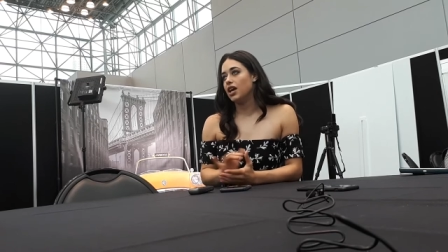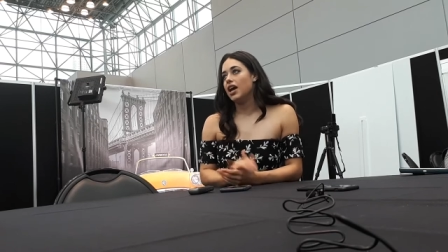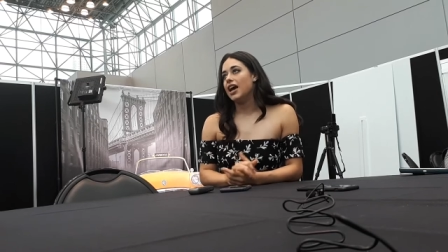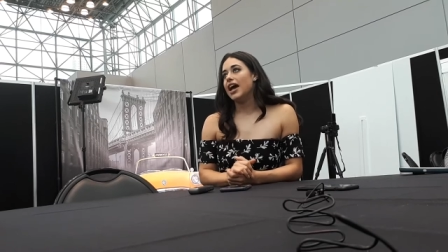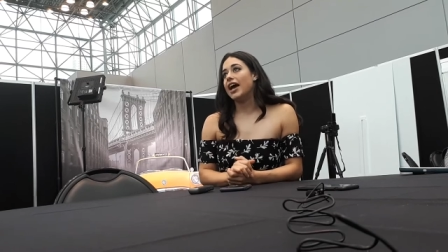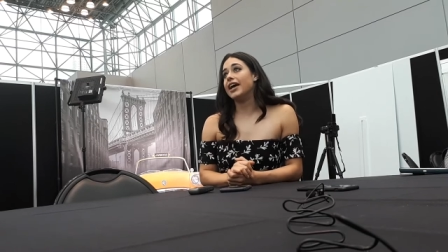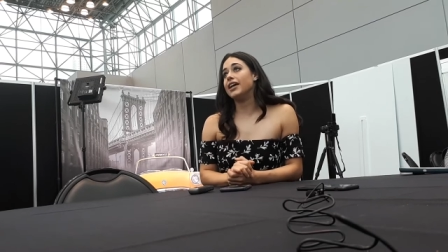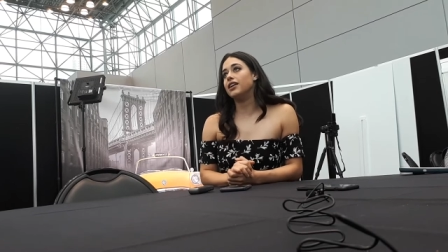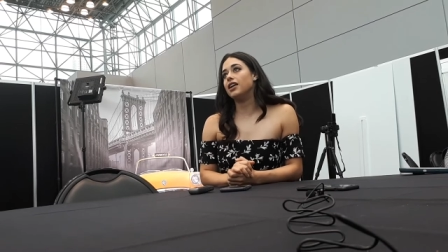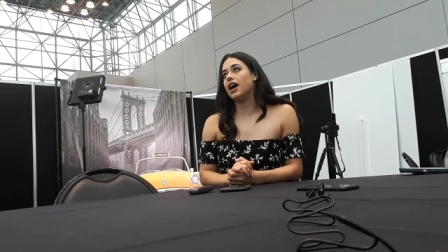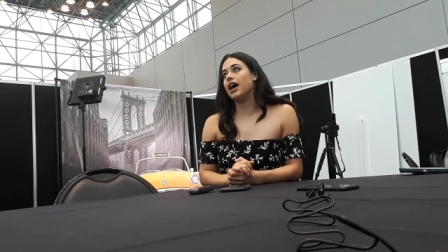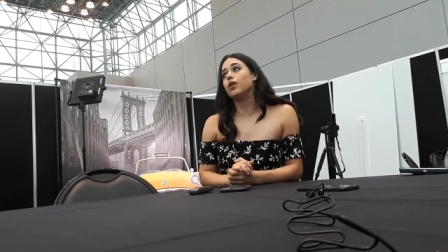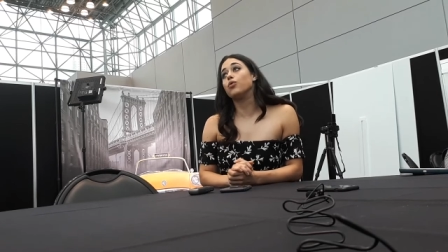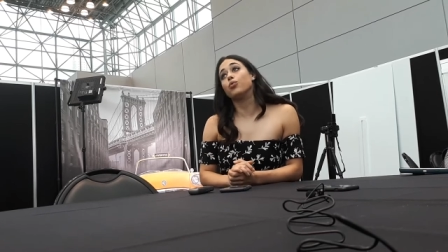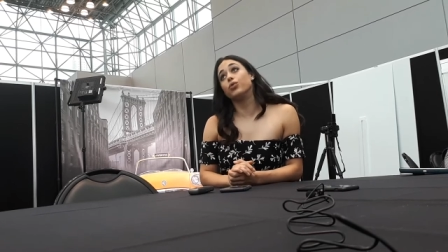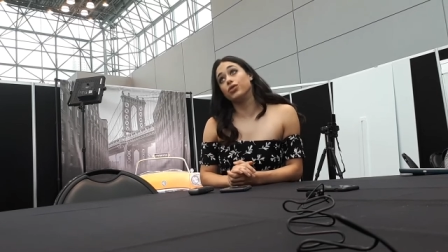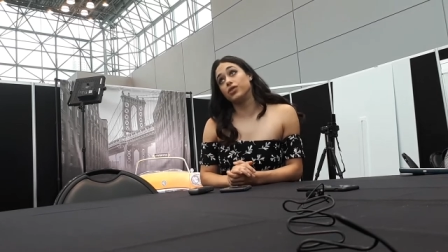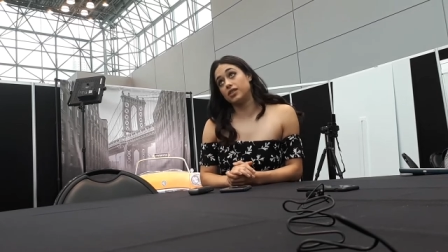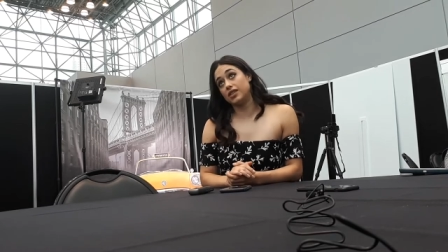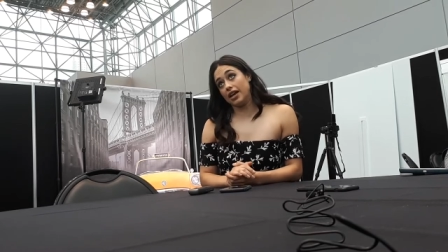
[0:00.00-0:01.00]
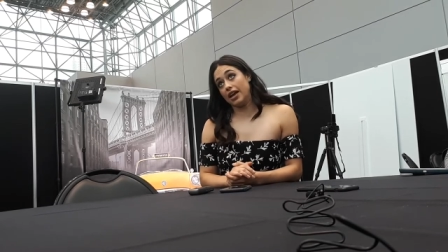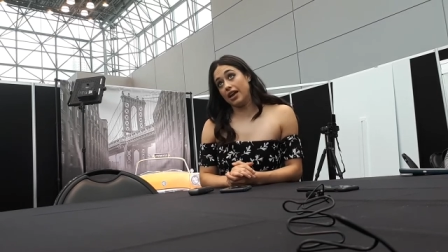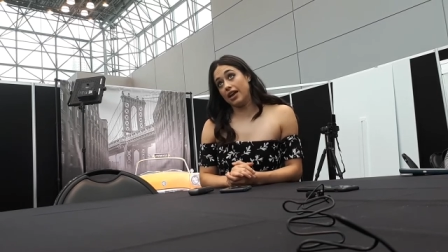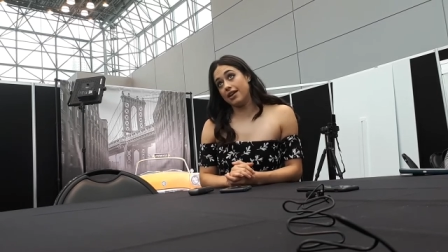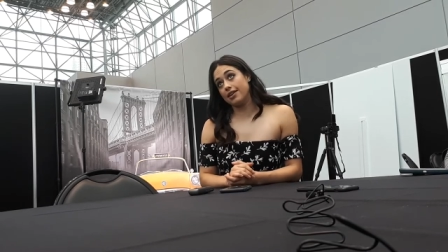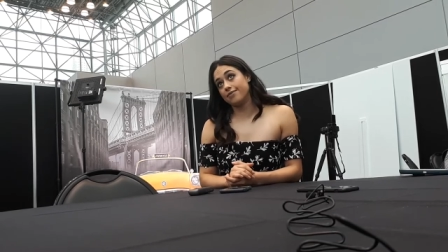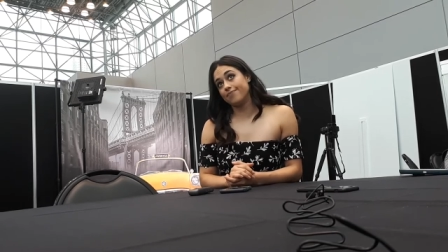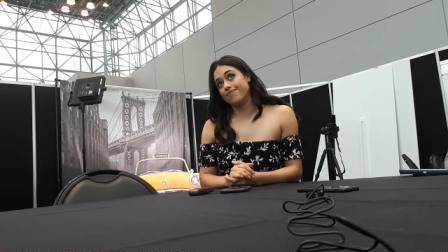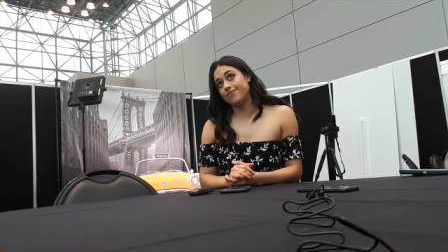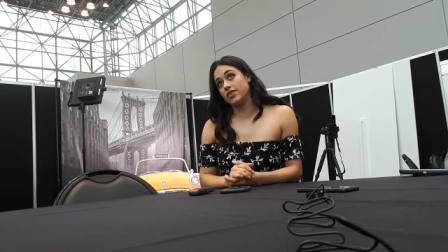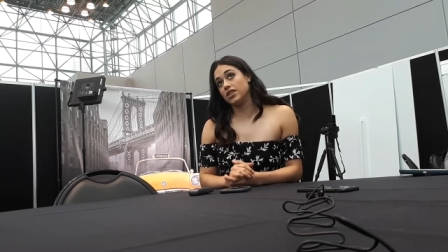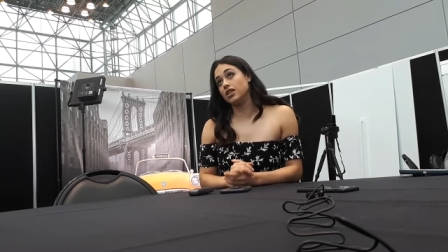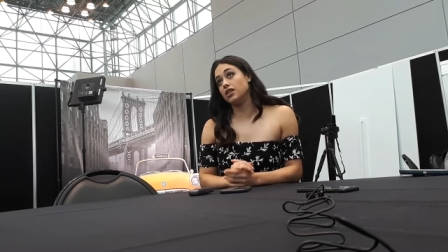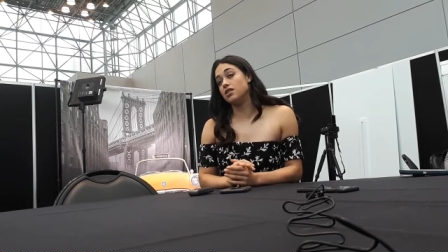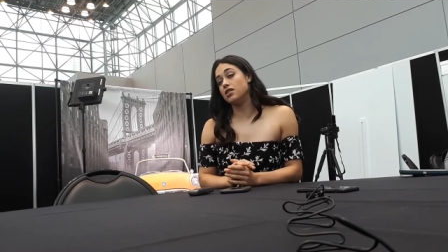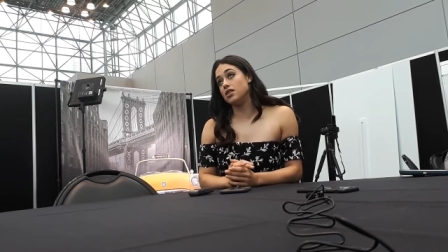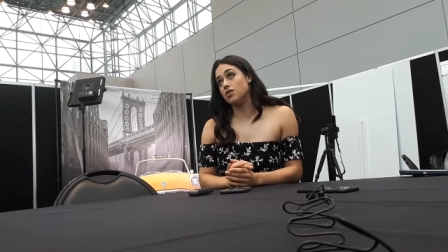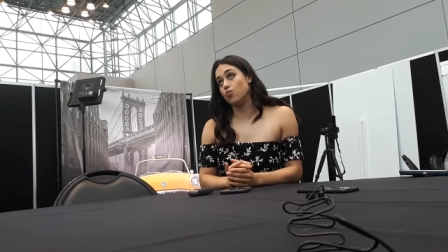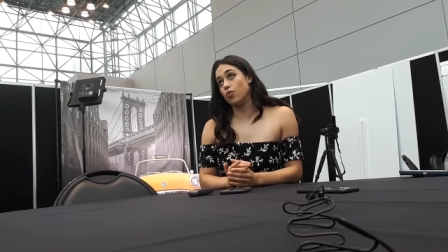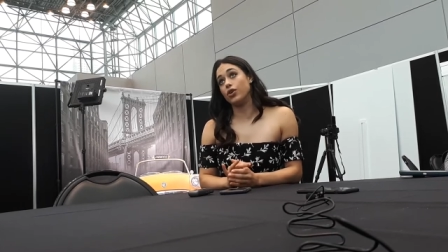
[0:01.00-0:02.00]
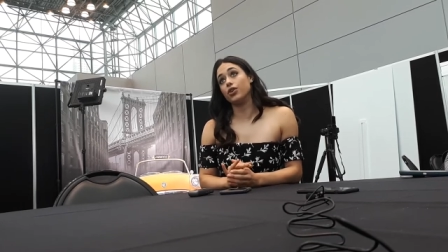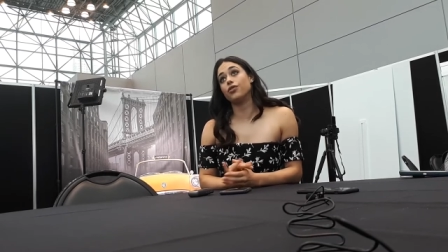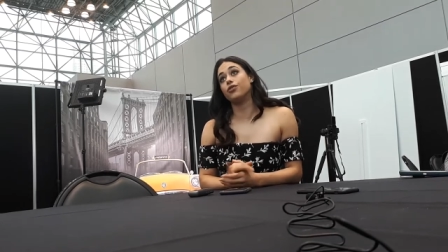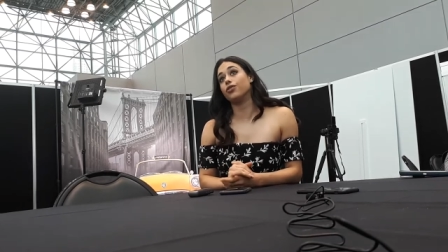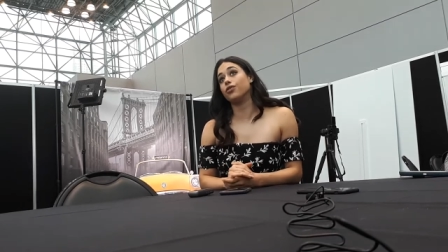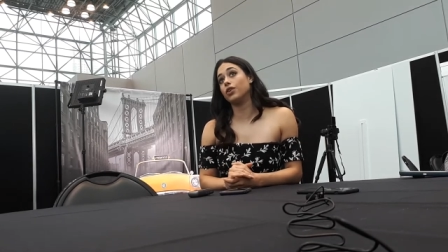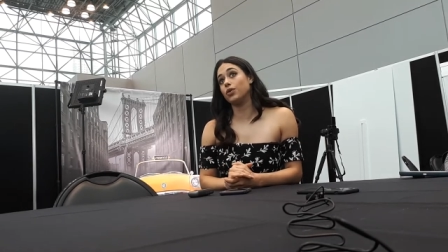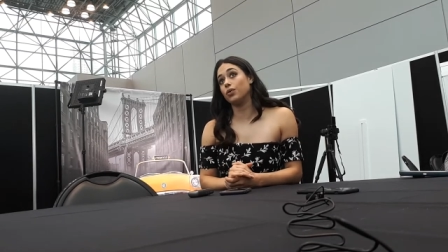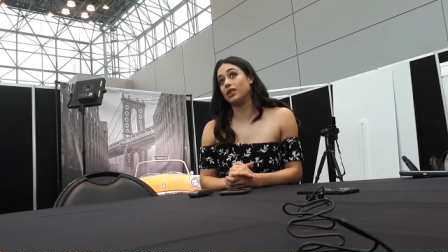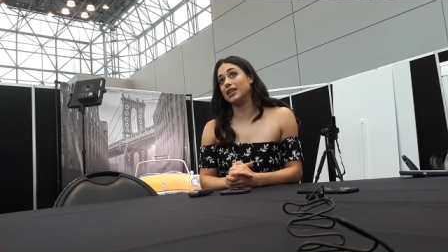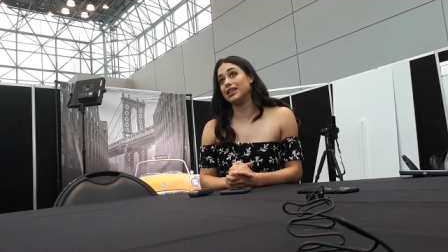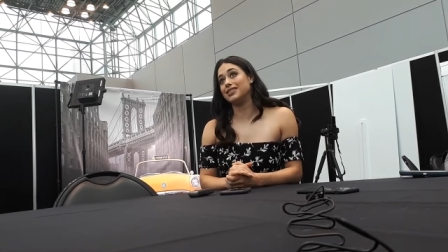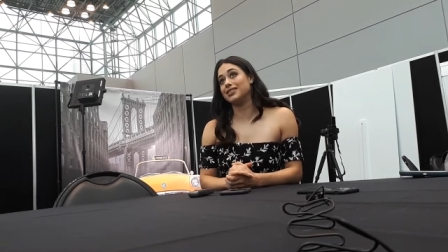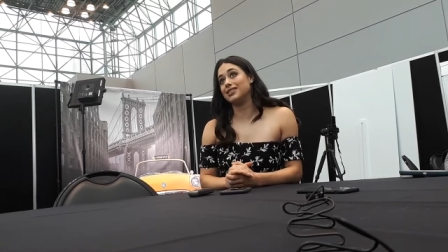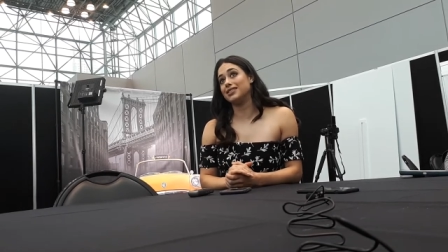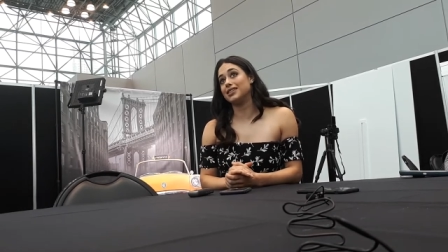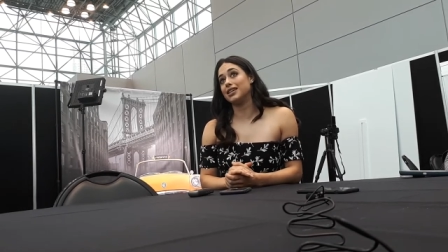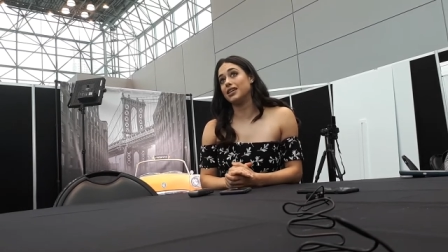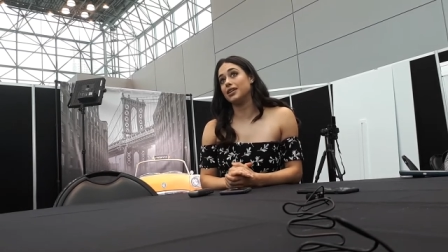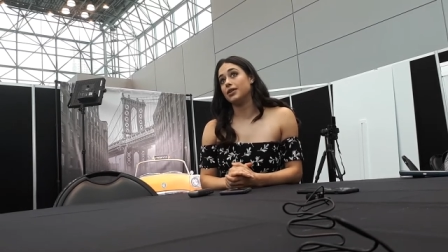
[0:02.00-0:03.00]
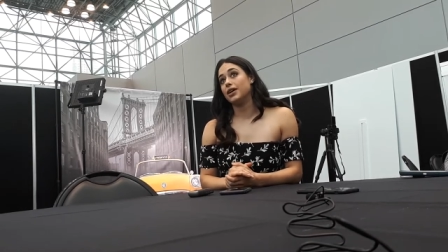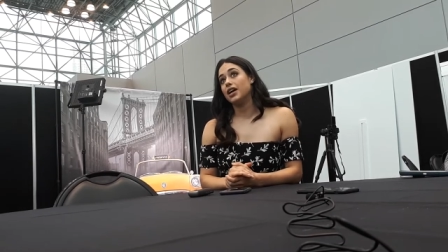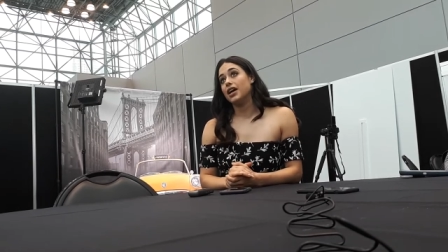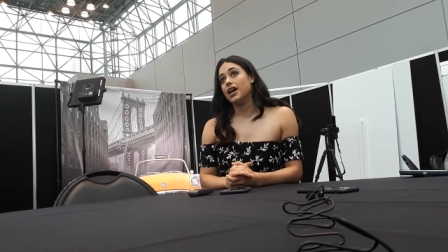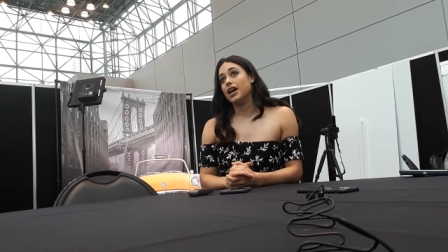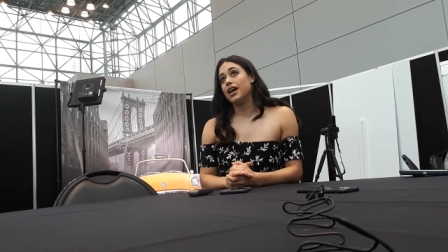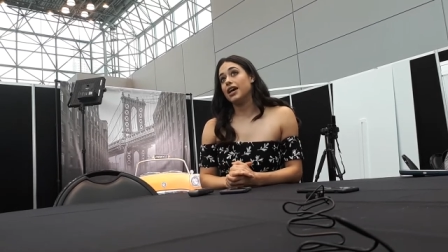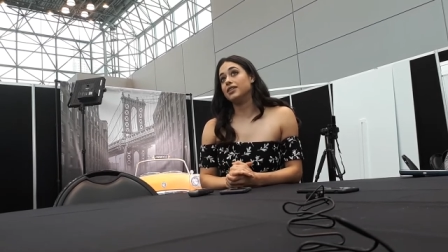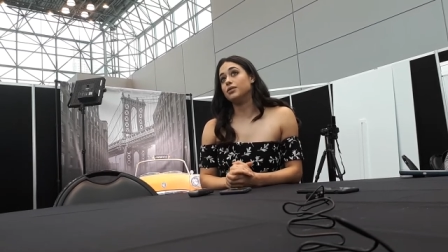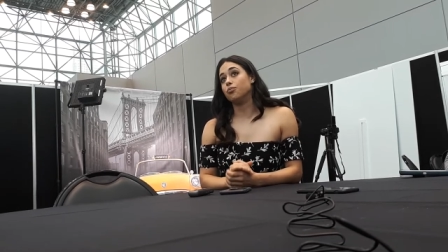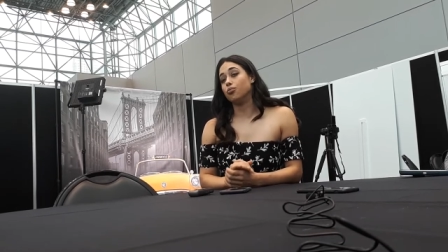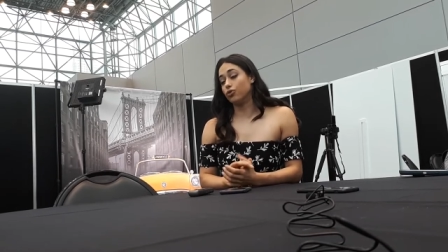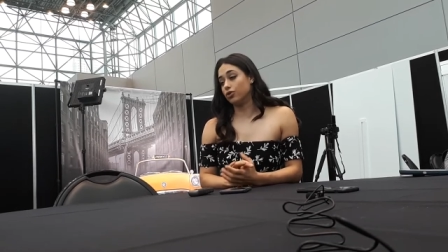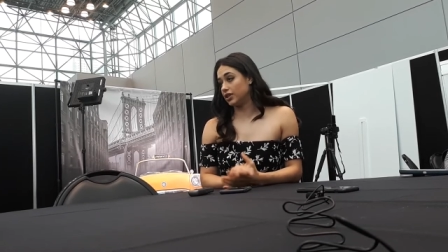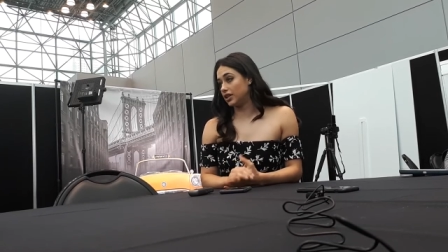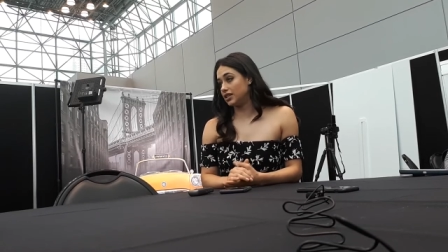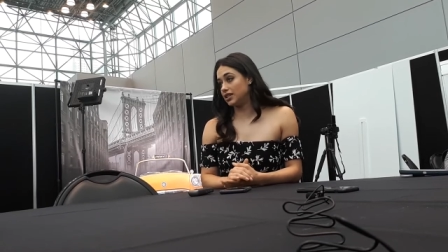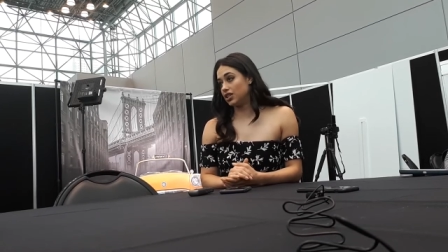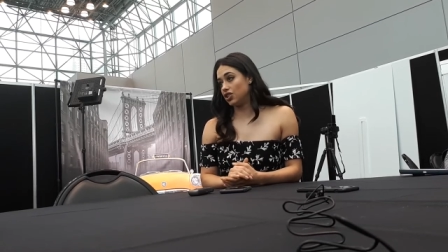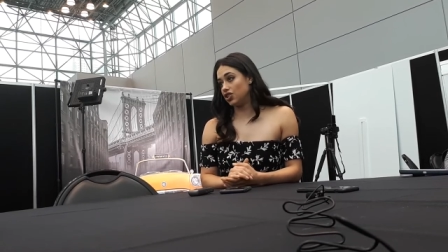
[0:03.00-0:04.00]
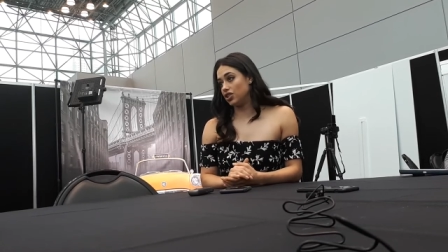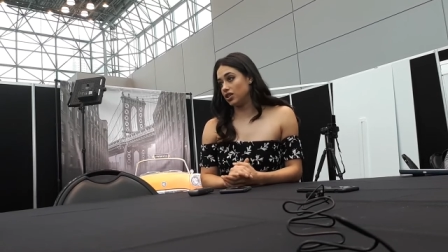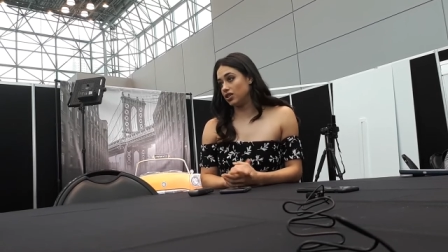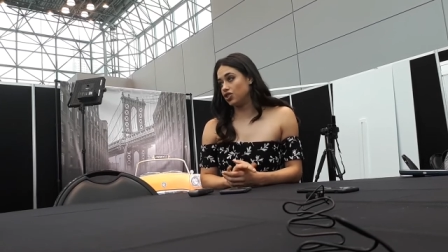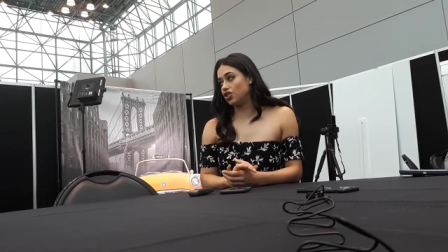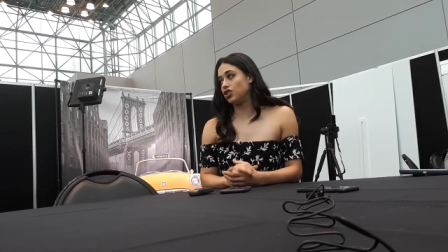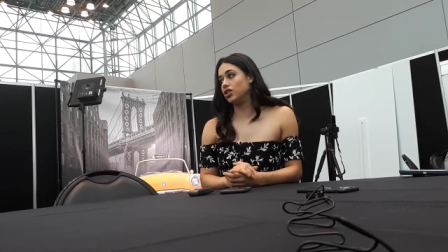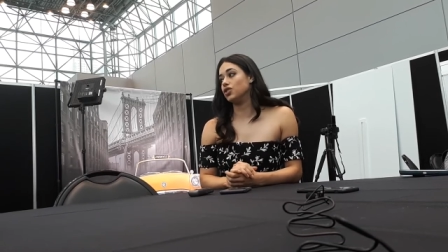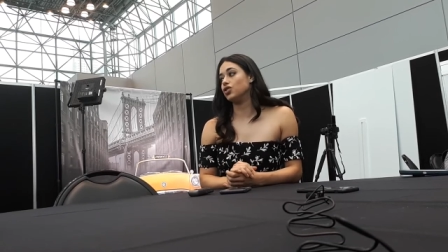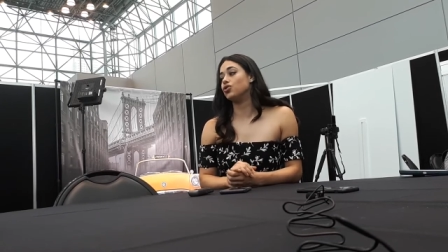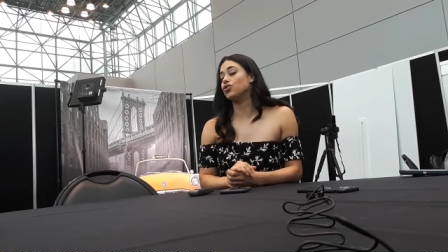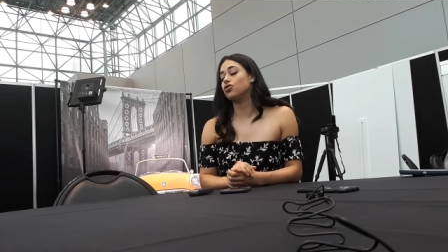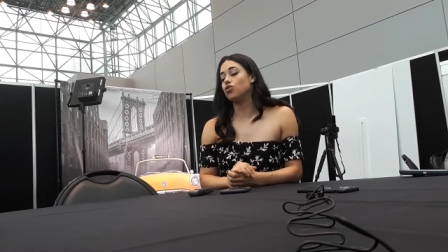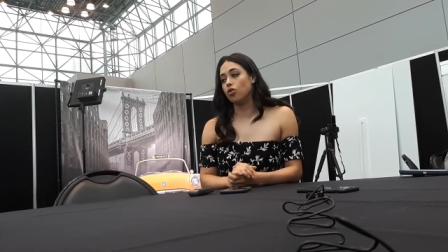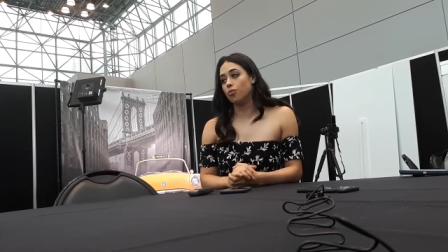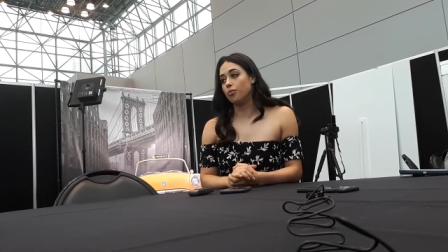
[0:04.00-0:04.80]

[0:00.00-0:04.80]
And I will say the wonderful thing with Liz is that as brilliant as she has so